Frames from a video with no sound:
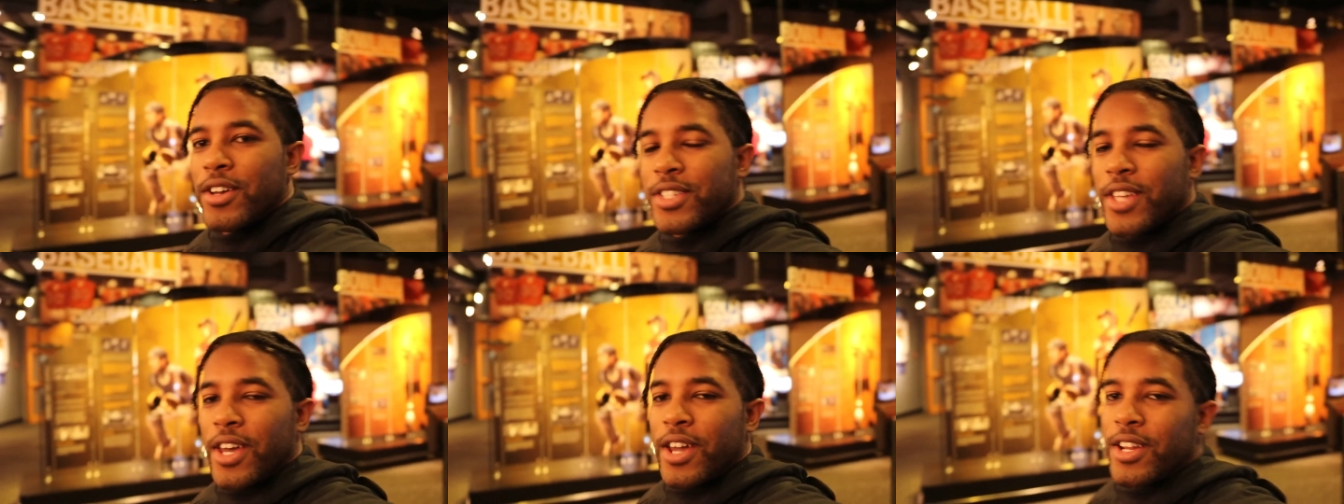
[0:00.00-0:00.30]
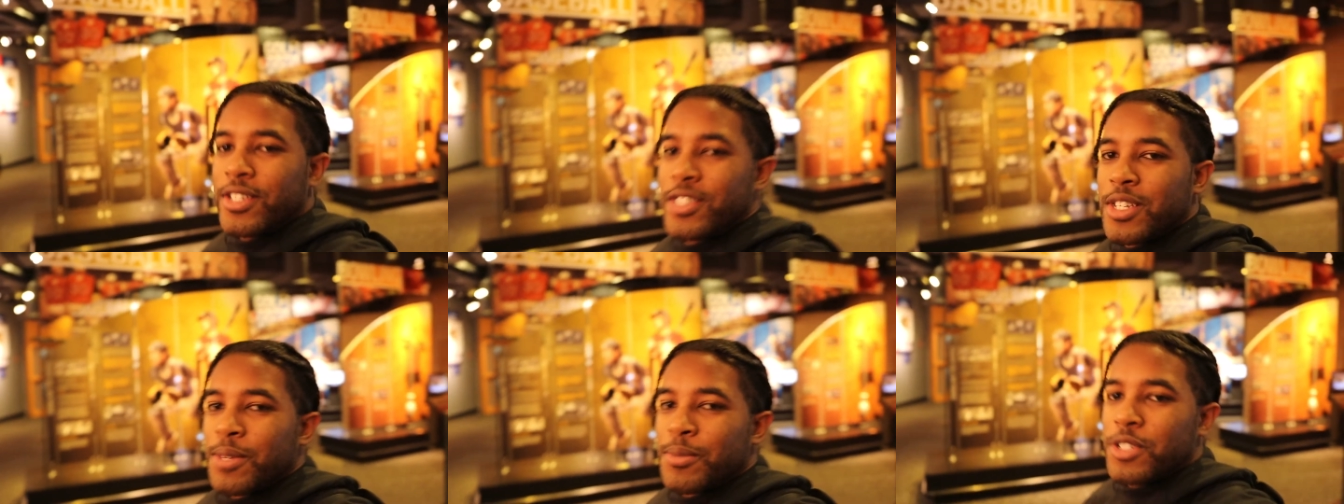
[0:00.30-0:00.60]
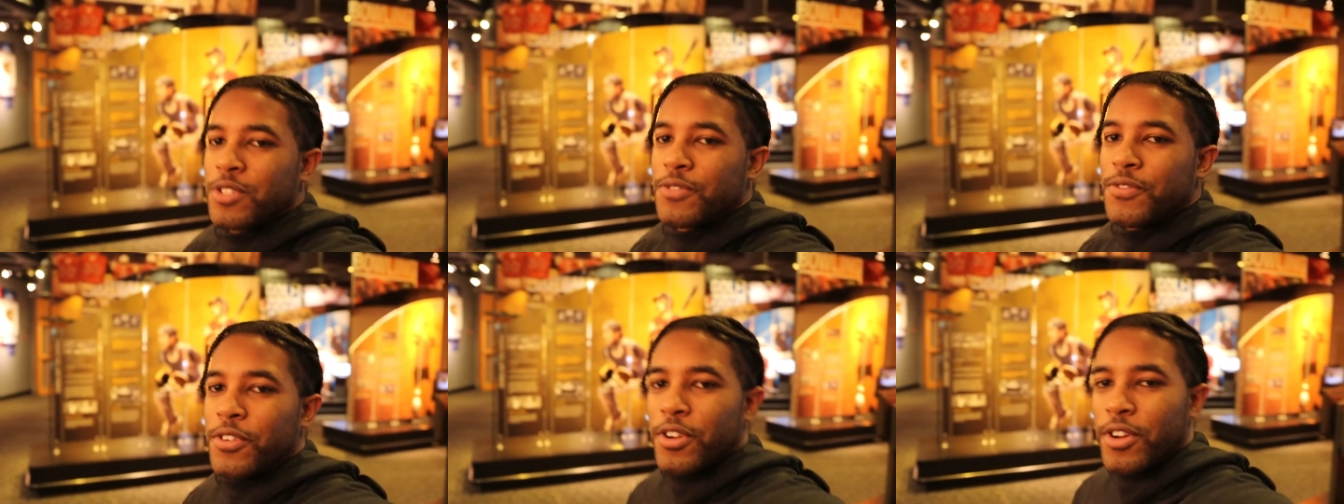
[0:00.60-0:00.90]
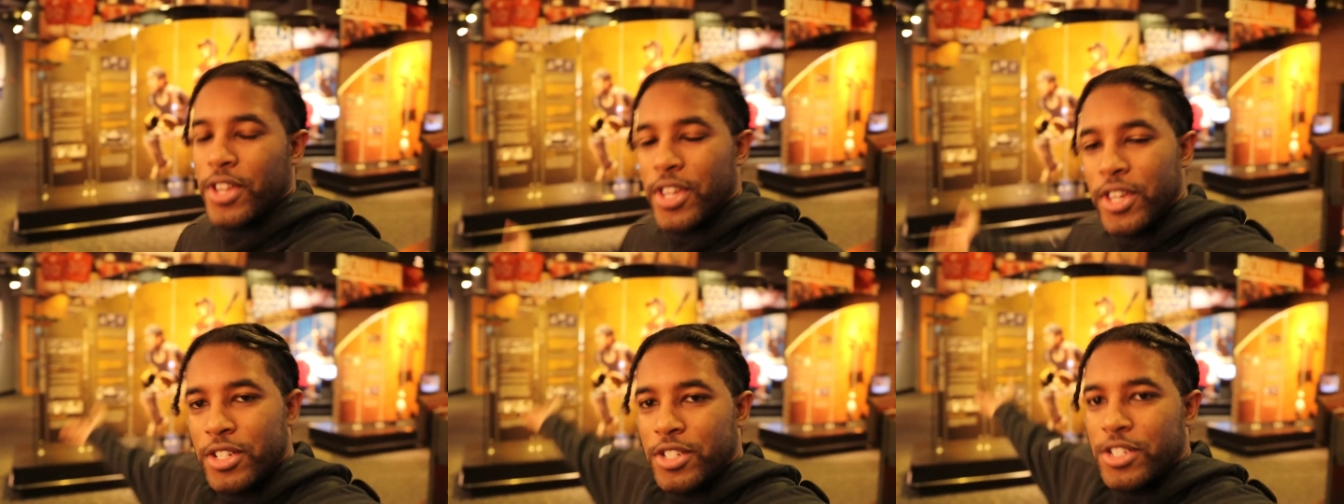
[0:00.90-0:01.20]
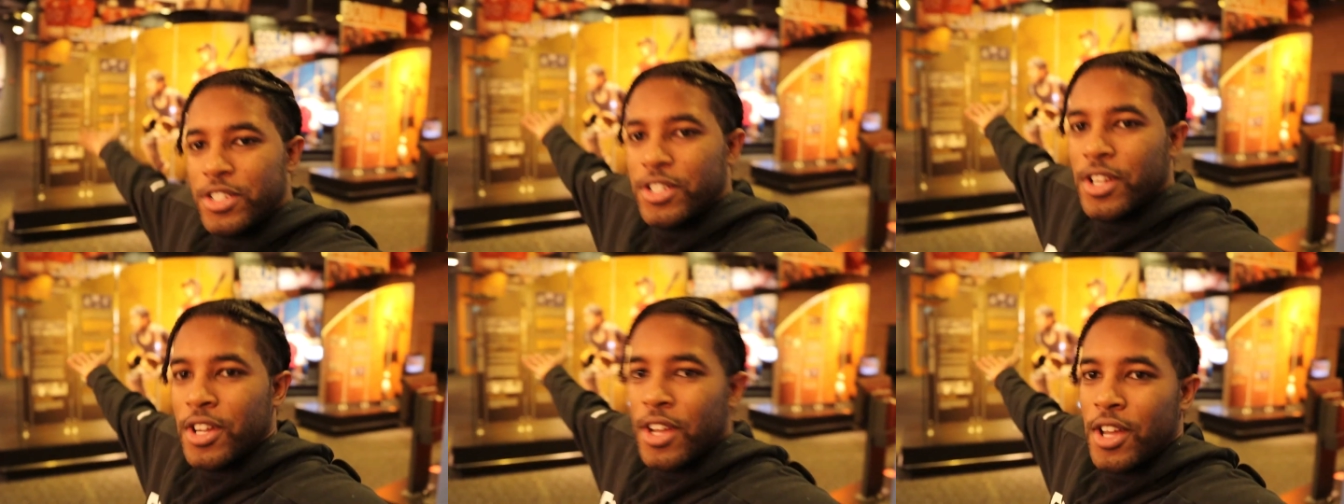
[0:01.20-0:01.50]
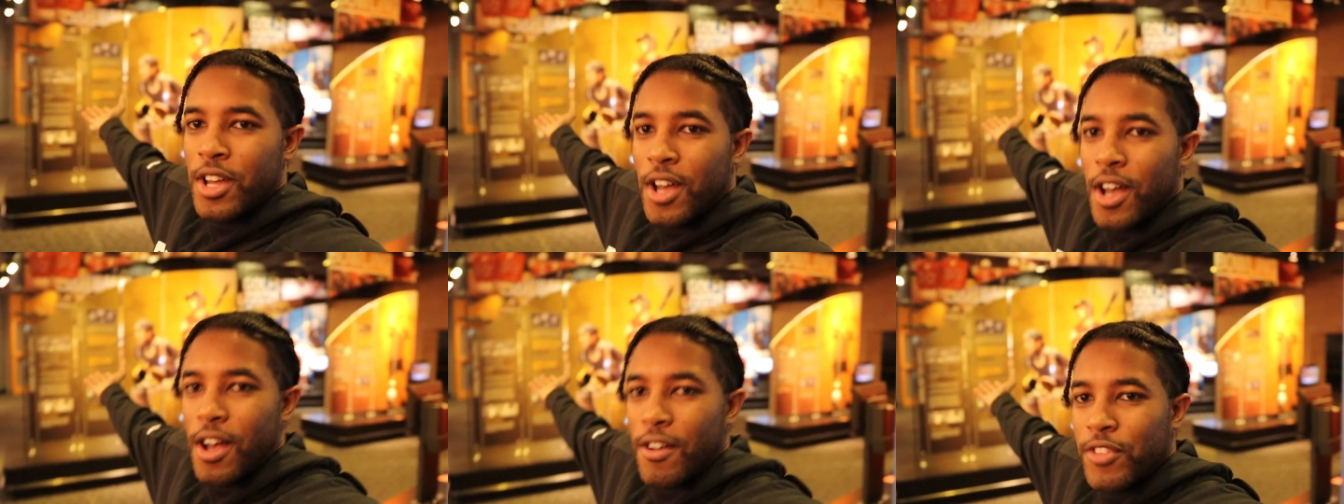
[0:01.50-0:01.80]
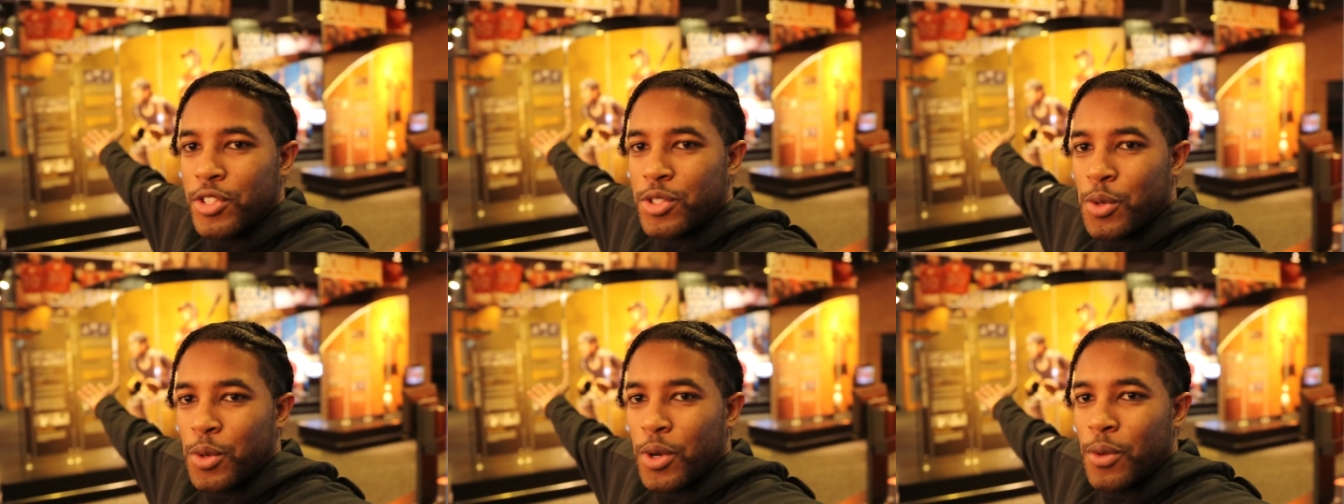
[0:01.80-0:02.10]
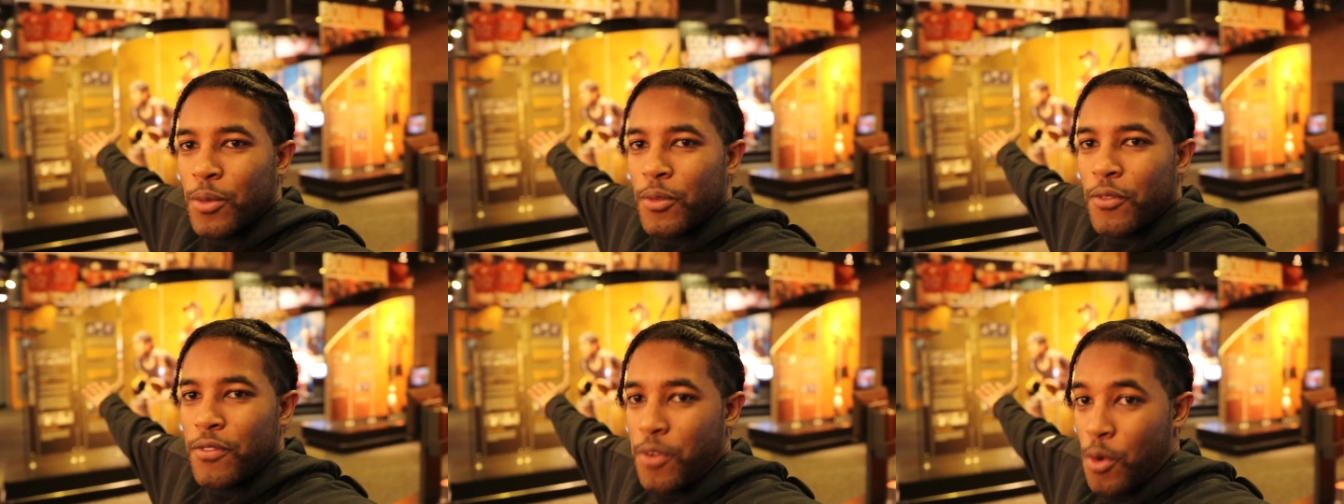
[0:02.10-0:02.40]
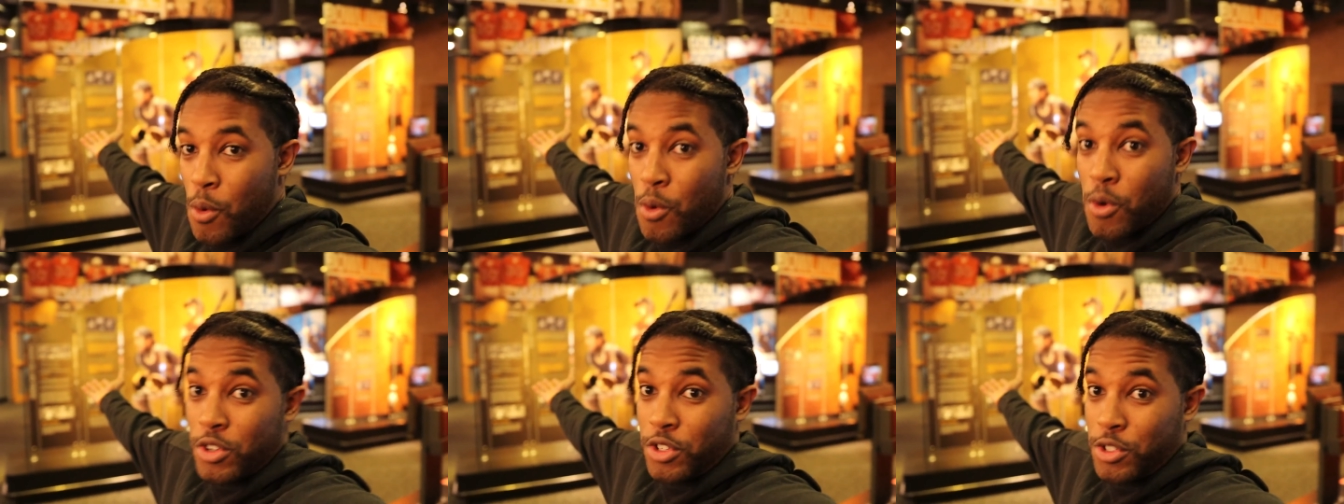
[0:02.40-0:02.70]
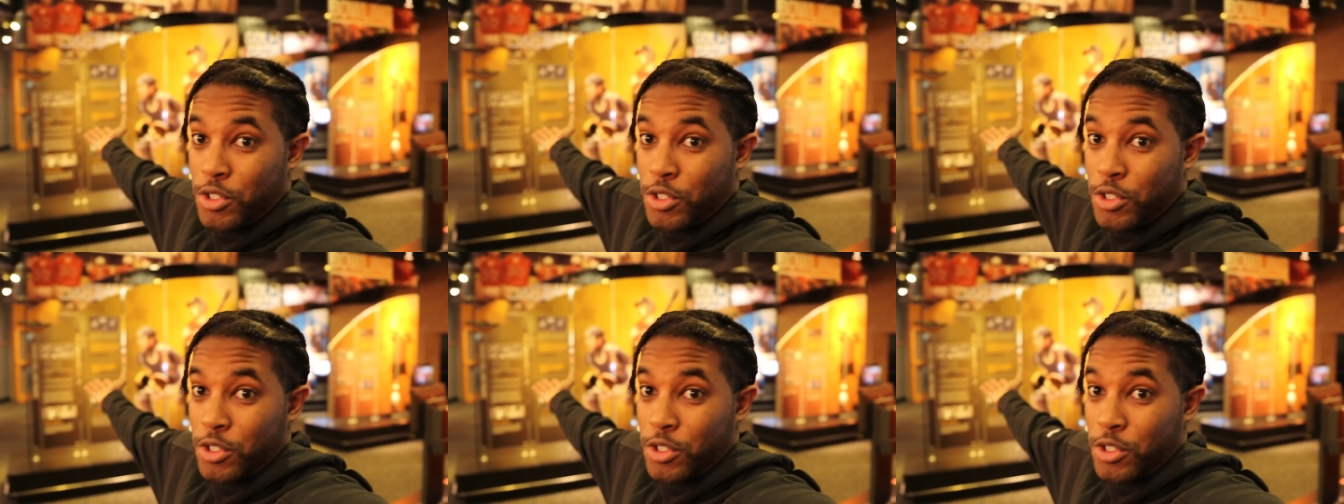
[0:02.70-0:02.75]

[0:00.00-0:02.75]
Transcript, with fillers: It's got exhibits for each of the 24